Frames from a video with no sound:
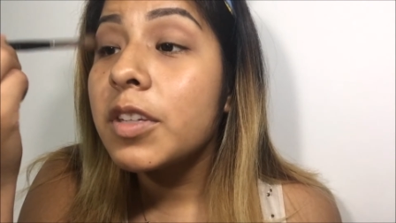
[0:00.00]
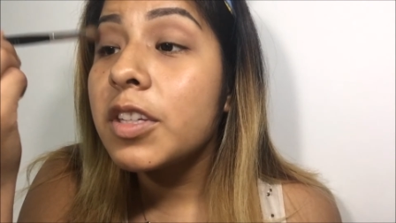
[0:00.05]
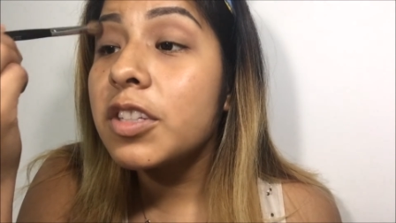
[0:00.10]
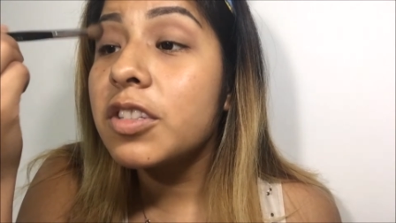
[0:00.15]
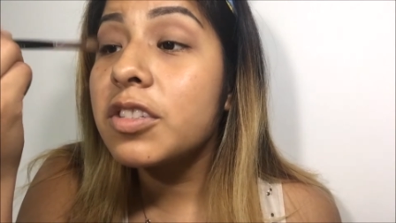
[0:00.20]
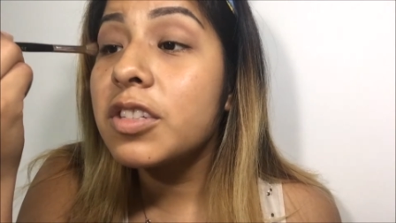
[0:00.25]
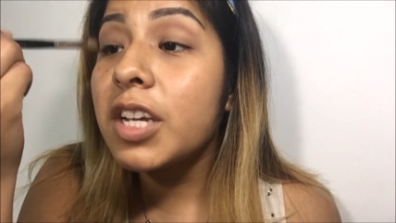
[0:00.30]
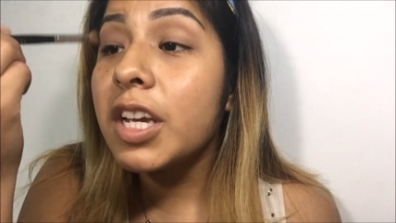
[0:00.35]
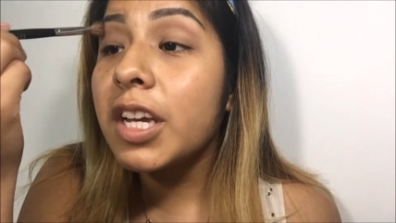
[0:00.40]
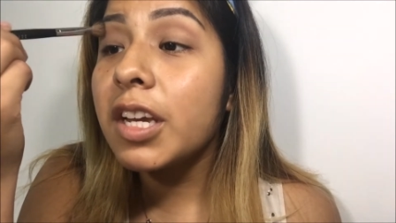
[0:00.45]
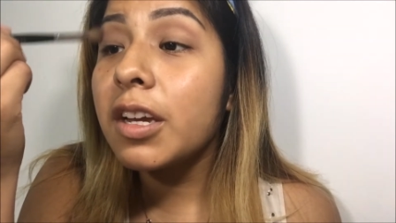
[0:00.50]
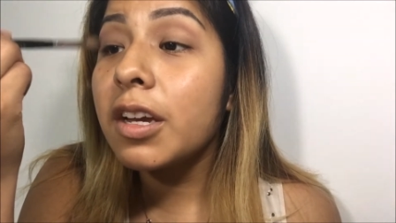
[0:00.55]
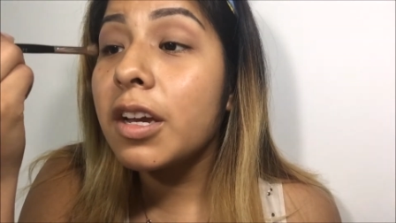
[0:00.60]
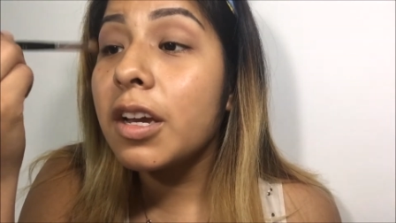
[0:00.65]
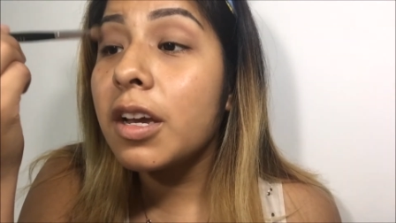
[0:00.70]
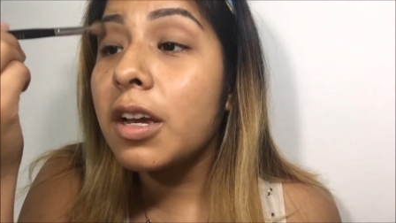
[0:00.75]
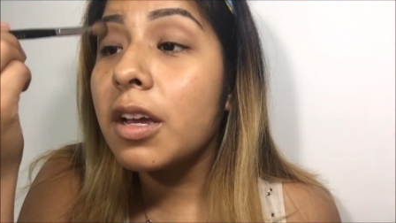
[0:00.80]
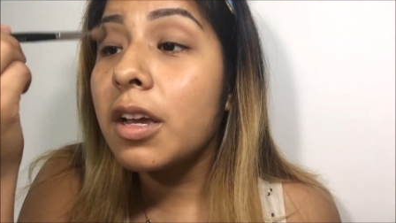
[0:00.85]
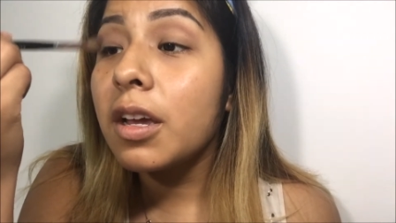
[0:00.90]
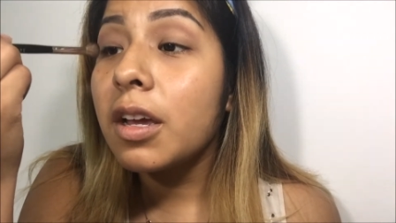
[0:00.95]
Just take
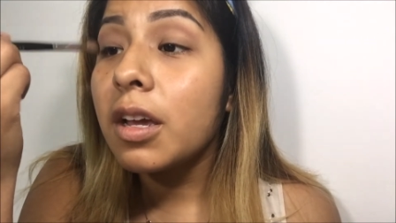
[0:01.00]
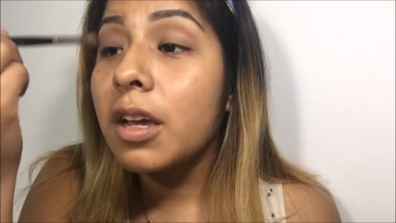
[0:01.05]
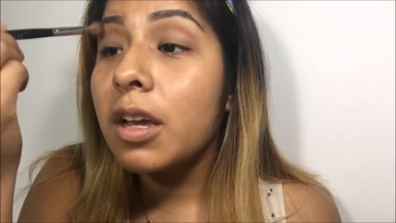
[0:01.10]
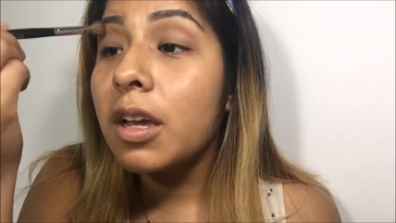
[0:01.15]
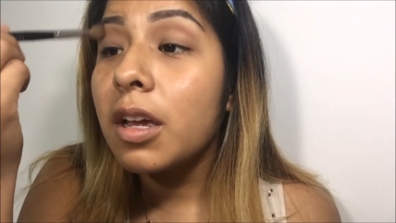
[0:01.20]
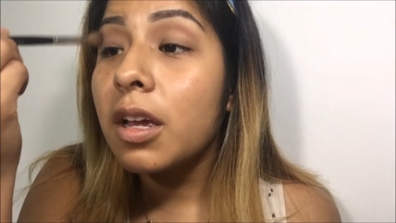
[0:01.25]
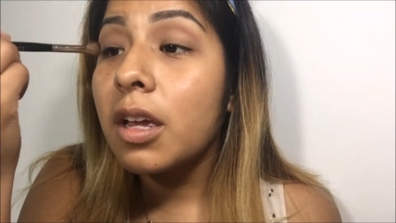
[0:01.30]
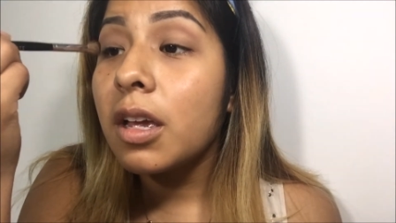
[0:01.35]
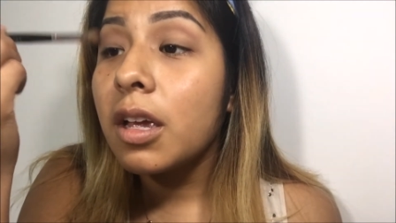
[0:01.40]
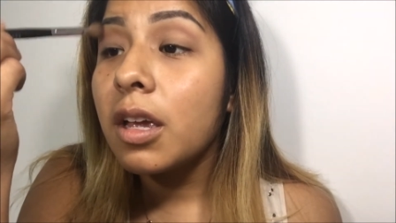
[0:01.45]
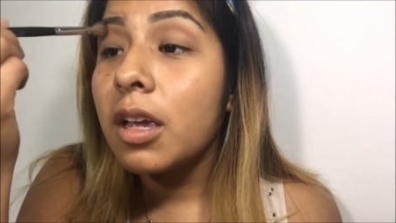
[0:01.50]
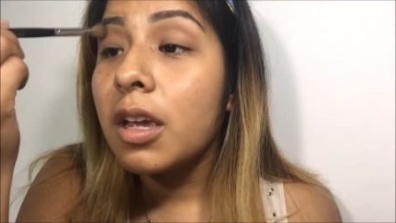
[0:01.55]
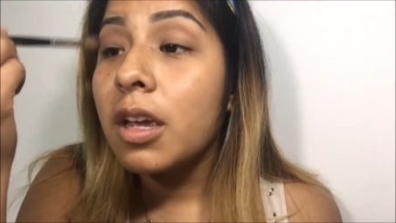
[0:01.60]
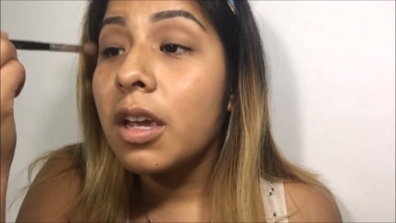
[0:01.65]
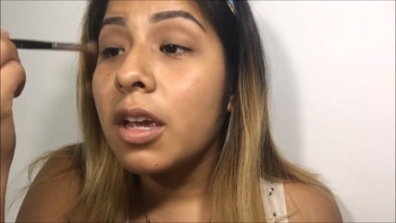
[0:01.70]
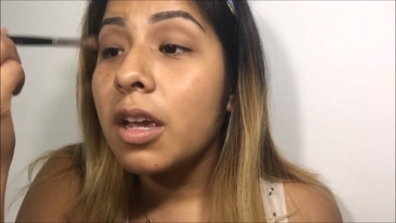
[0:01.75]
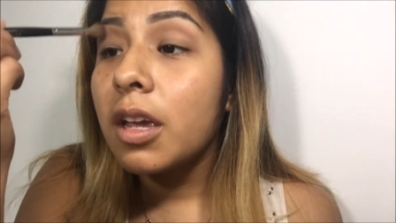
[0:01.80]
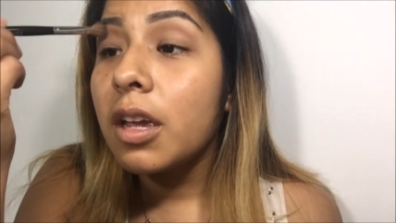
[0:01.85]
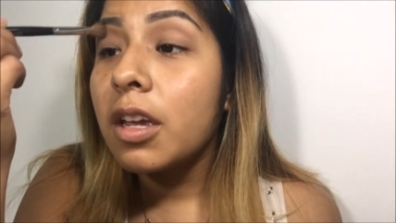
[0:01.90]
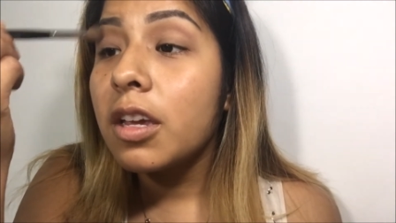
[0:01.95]
a
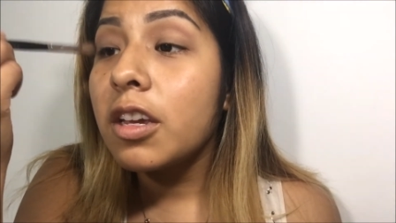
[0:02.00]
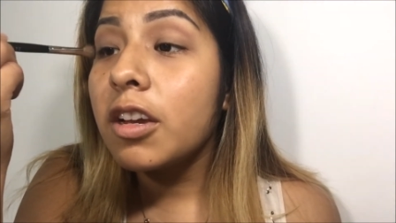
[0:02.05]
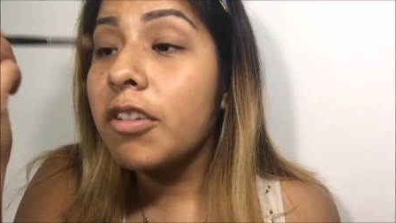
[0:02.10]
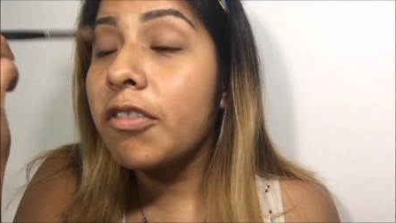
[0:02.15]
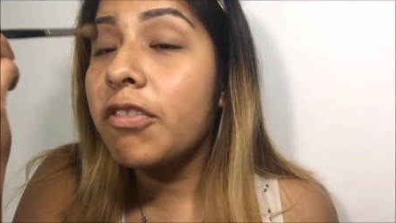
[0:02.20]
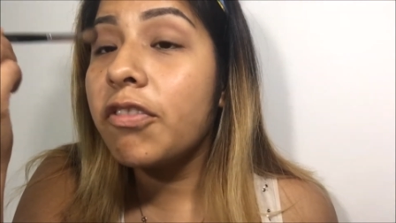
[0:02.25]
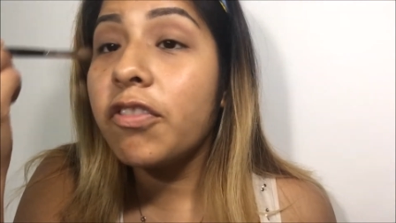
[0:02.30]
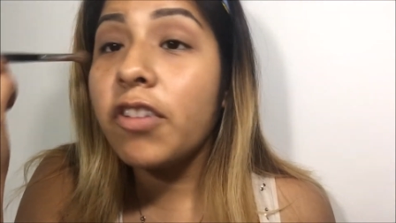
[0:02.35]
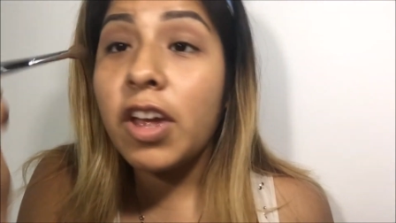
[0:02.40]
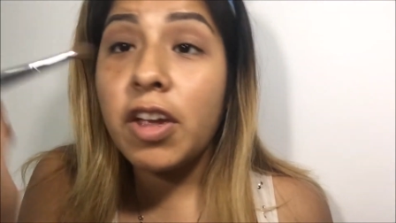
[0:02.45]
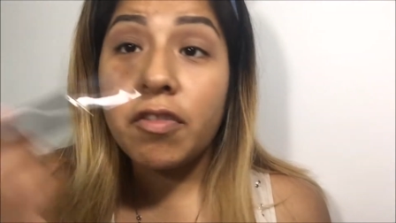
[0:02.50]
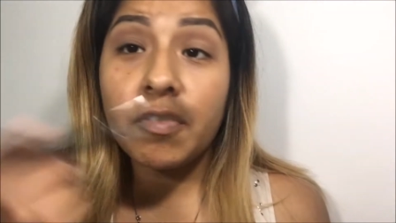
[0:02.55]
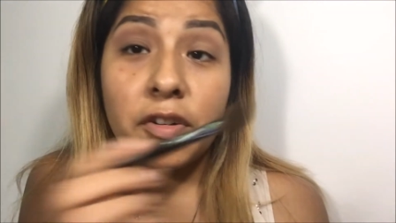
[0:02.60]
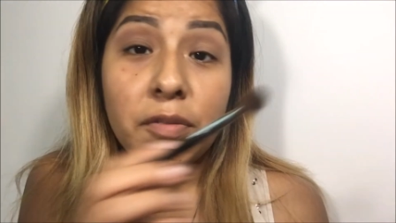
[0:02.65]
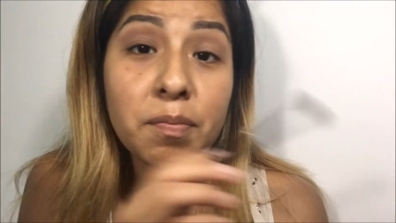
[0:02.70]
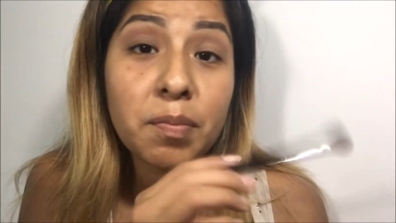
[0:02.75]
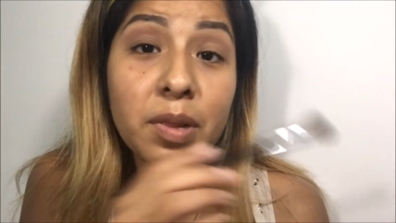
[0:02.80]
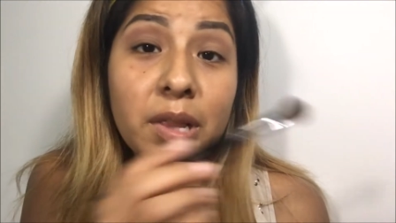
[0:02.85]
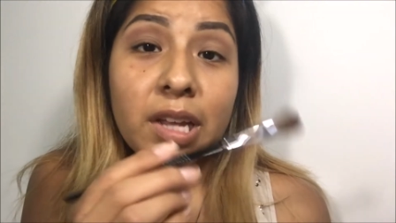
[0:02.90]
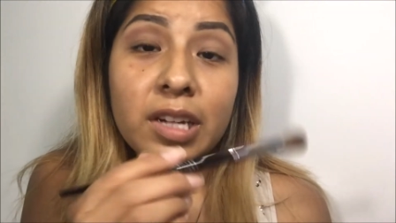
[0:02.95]
your
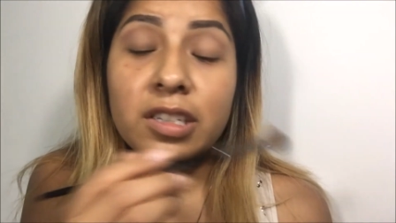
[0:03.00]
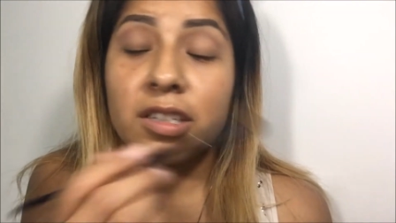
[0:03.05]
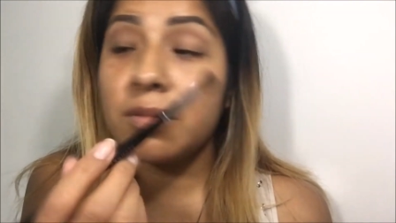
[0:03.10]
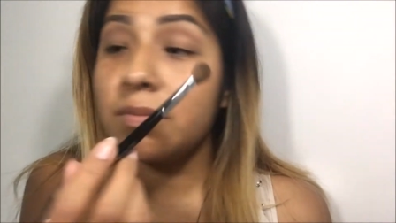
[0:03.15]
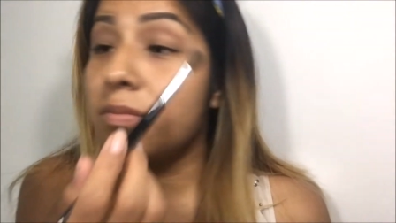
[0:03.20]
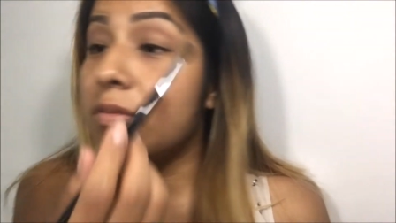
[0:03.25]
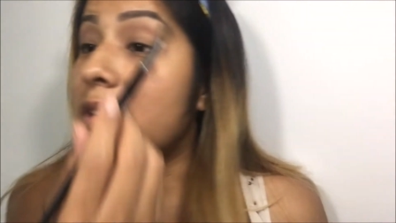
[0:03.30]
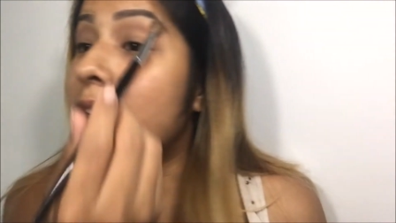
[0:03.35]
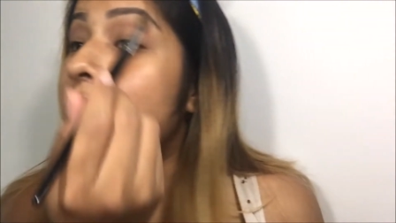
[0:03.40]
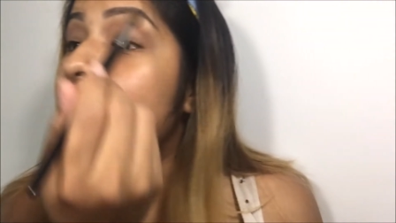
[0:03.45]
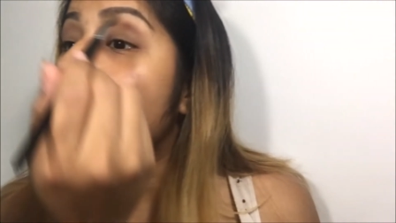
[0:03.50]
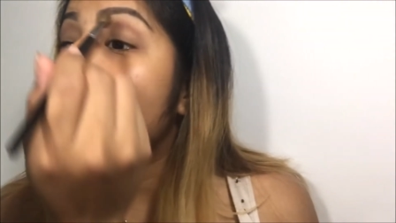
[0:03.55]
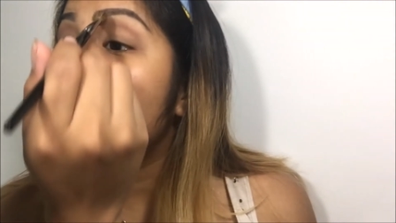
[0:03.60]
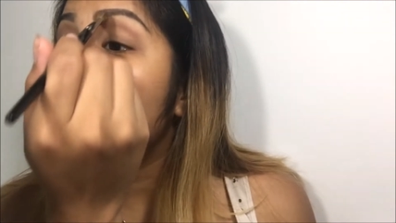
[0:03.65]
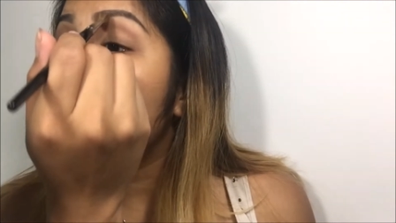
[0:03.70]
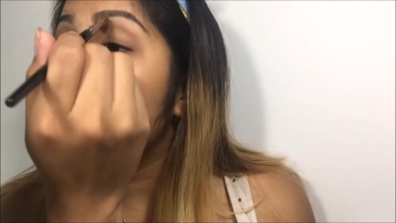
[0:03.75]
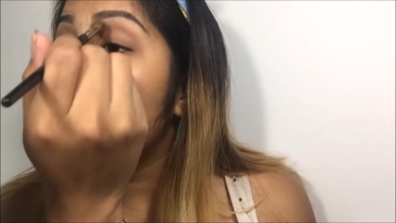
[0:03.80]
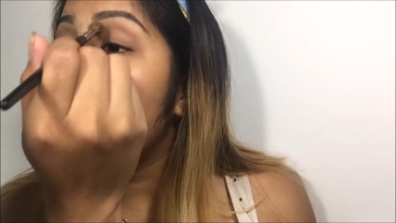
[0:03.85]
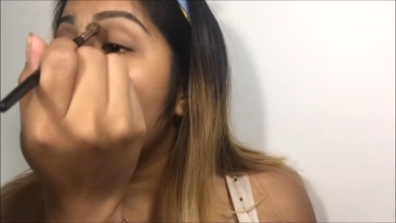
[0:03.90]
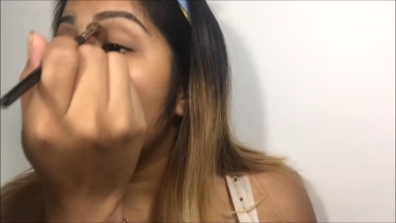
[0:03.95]
favorite blending
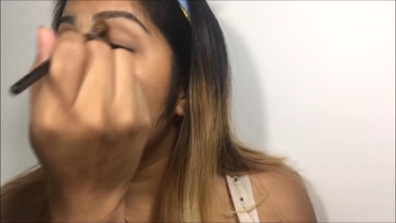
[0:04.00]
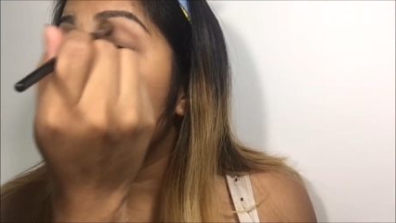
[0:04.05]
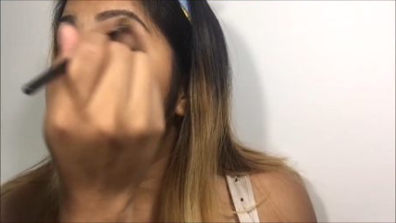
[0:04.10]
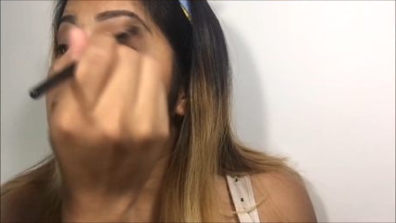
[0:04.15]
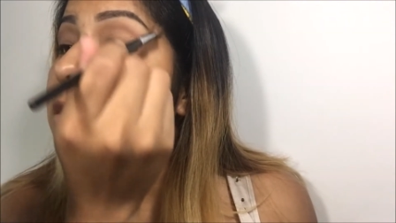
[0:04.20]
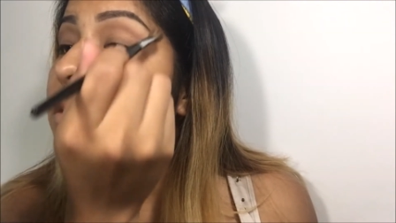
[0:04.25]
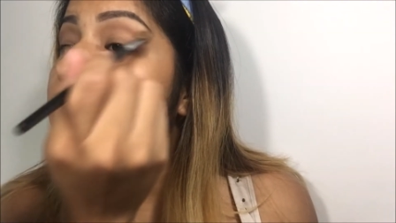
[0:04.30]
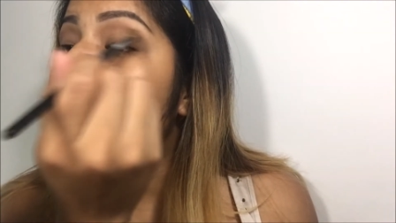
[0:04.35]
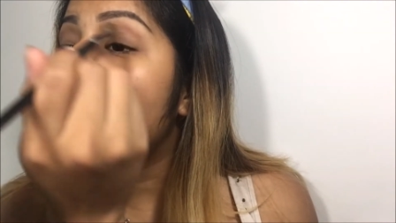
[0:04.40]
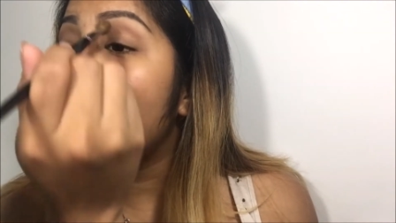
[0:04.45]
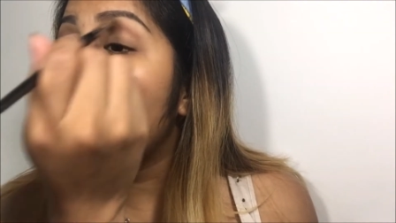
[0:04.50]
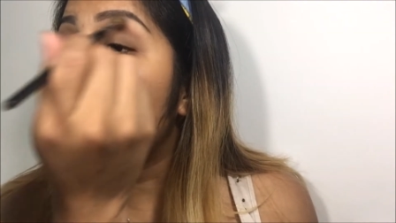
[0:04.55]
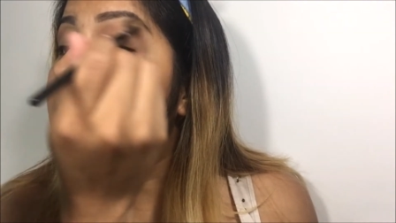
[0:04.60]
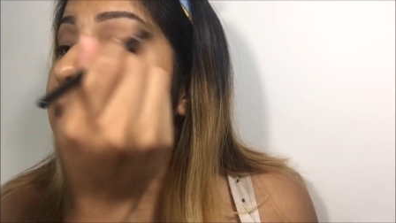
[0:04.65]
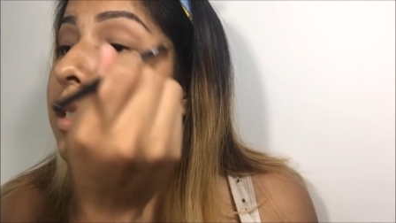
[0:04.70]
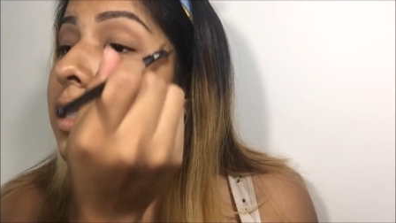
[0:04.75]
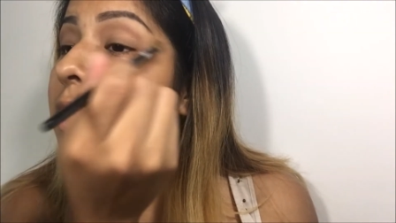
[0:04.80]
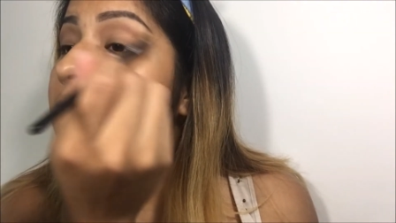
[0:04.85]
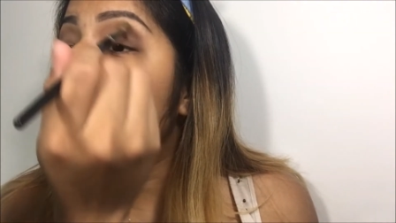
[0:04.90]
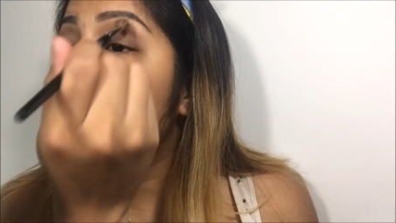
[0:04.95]
brush and just
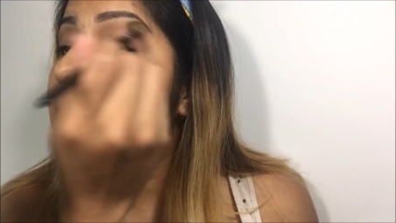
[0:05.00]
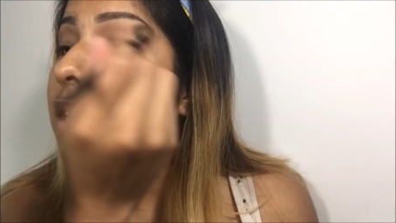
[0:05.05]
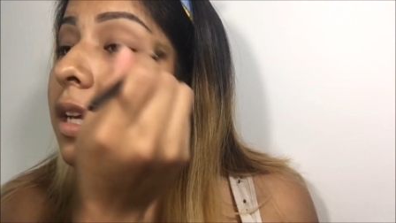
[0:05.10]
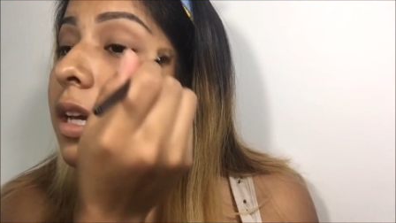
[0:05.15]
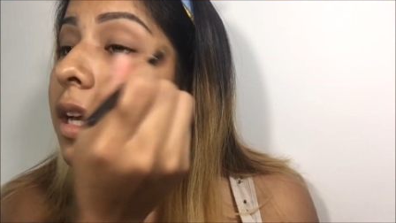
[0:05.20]
blend it.